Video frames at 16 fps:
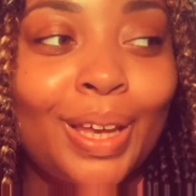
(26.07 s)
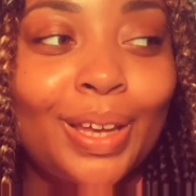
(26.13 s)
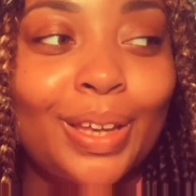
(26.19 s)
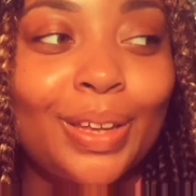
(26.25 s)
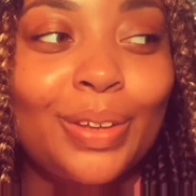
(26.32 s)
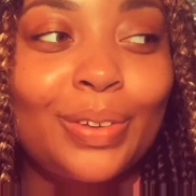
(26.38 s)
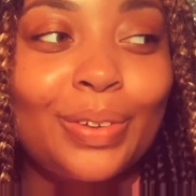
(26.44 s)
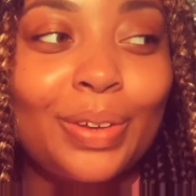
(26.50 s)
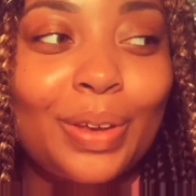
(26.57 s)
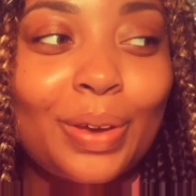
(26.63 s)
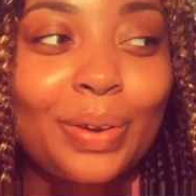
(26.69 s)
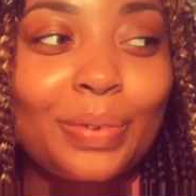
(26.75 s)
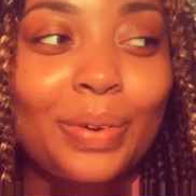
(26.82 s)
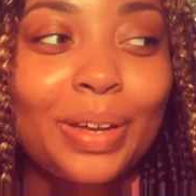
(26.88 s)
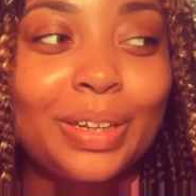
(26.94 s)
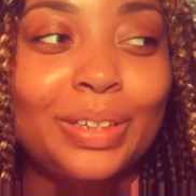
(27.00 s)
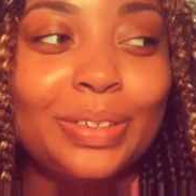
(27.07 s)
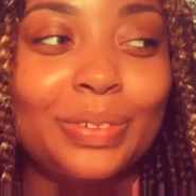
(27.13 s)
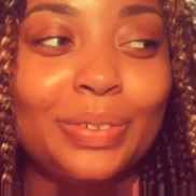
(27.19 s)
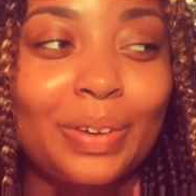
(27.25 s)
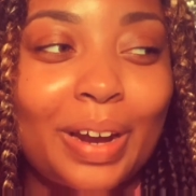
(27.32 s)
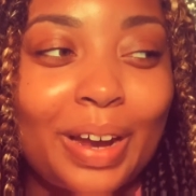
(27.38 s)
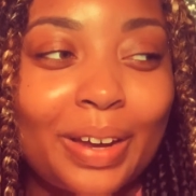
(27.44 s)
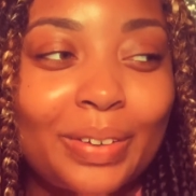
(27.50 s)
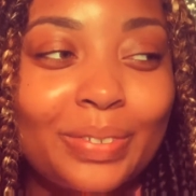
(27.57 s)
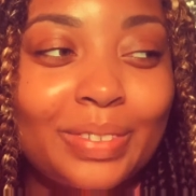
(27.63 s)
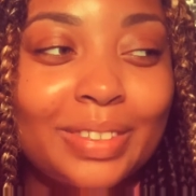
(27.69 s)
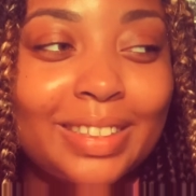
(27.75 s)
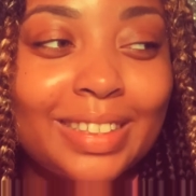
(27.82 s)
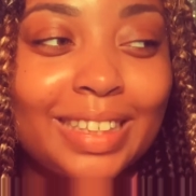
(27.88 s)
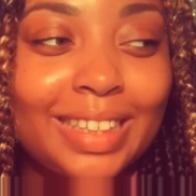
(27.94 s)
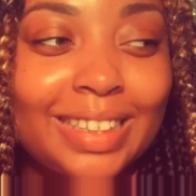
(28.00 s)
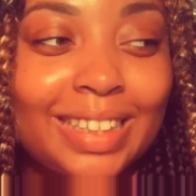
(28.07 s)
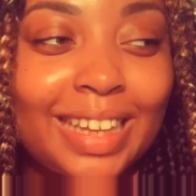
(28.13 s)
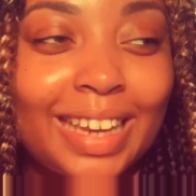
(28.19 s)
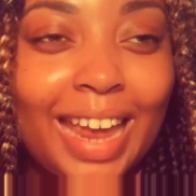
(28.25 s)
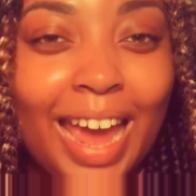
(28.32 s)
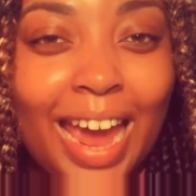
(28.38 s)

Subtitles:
you know what drops today?